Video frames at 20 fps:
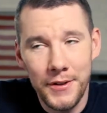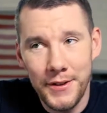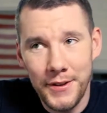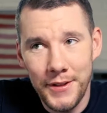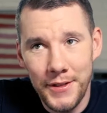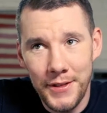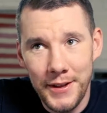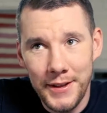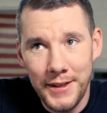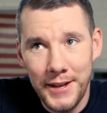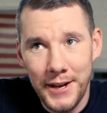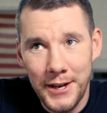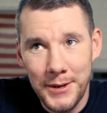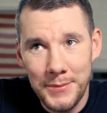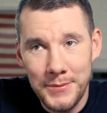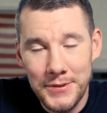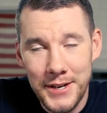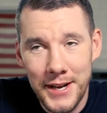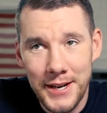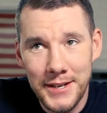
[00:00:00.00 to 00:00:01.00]
the thing that
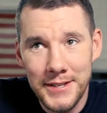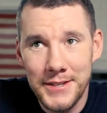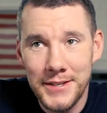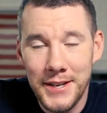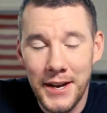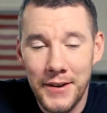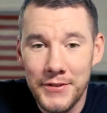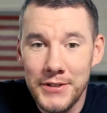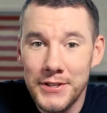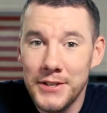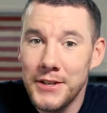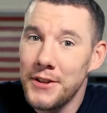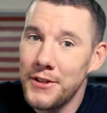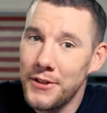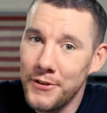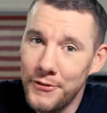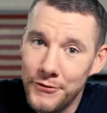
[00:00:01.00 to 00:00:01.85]
comes next is obviously the